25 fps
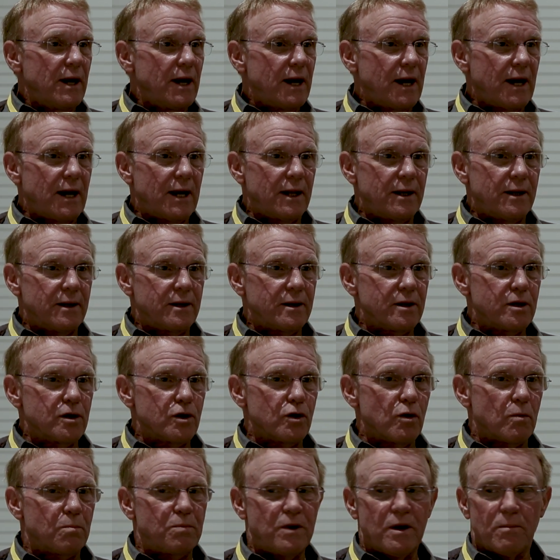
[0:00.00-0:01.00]
And,
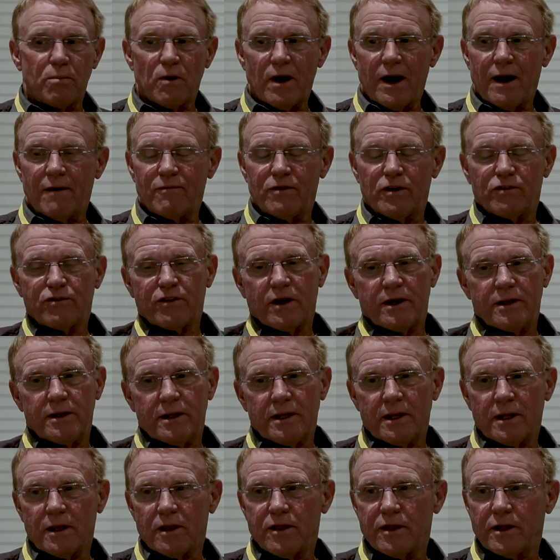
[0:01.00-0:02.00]
you know, people have this
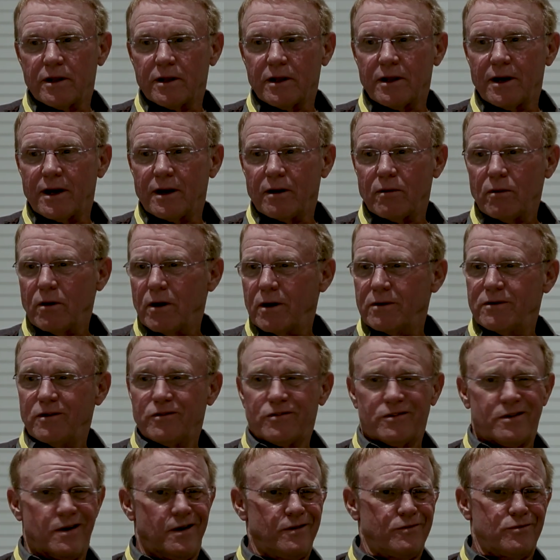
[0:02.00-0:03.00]
idea that, like, oh,
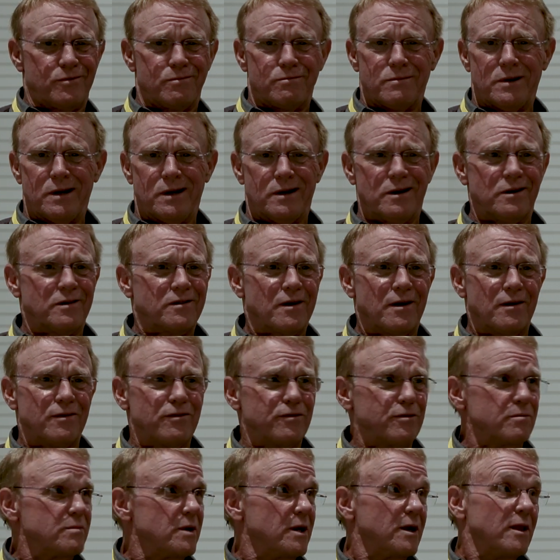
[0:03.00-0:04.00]
these guys are making
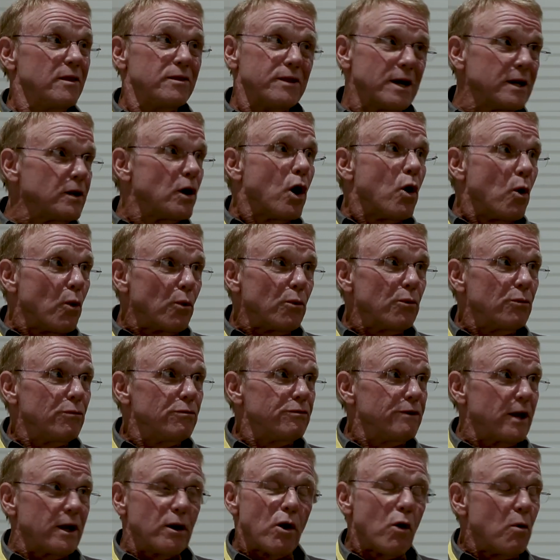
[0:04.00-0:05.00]
tons of money. They don't.
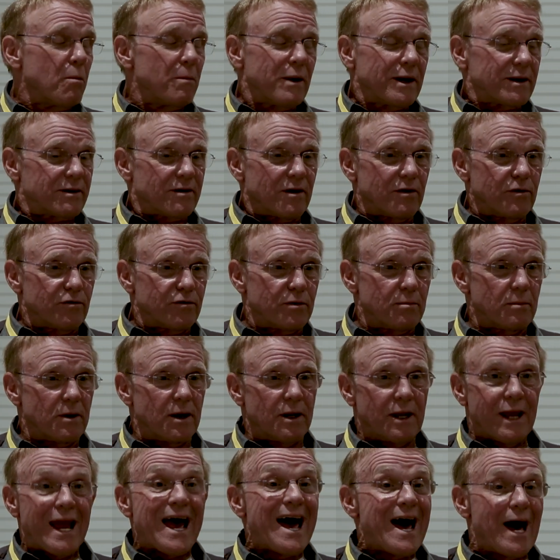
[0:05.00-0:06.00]
Mm-hmm. They don't make tons of
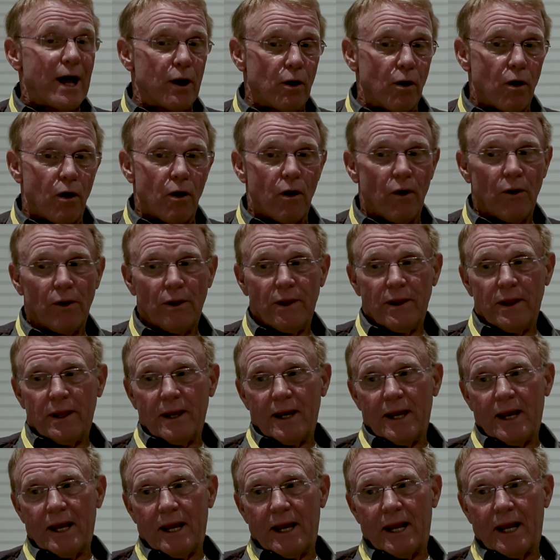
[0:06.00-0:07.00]
money at all.
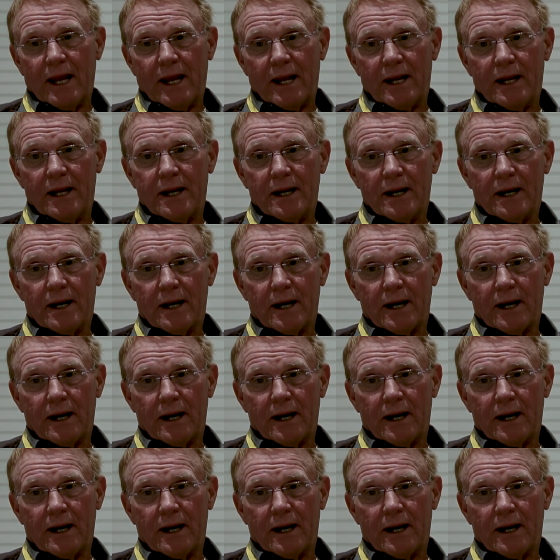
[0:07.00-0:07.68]
And